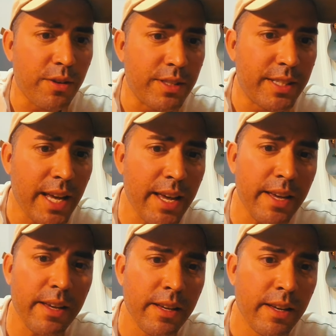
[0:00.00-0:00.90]

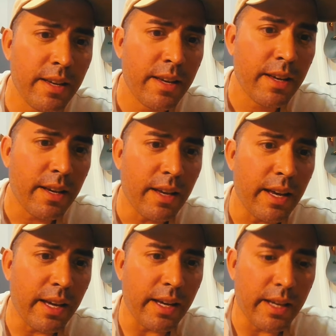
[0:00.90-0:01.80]
day,
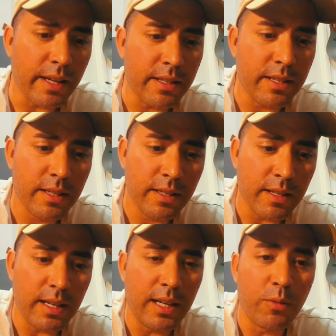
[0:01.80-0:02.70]
and
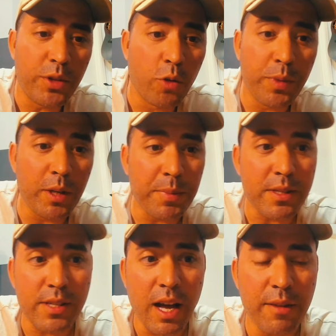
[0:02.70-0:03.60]
we open up a
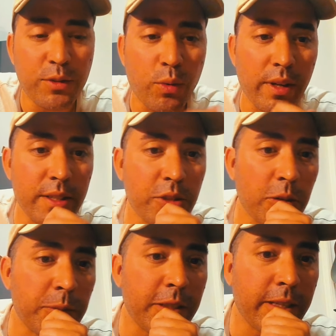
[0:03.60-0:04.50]
software
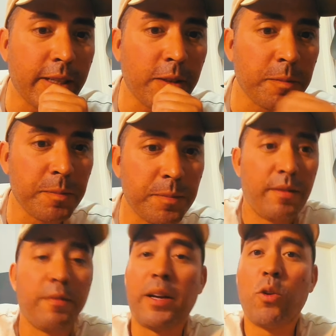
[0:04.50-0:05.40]
instrument here.
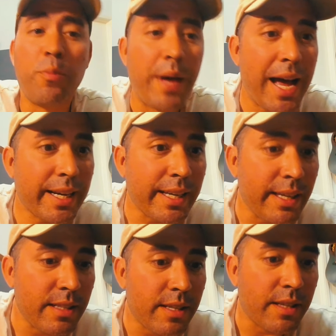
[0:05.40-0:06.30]
If I go back
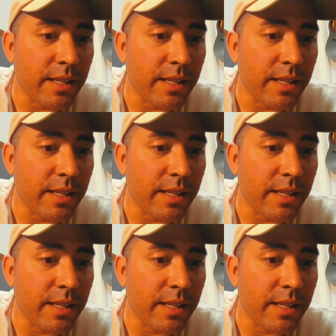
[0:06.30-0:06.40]
into the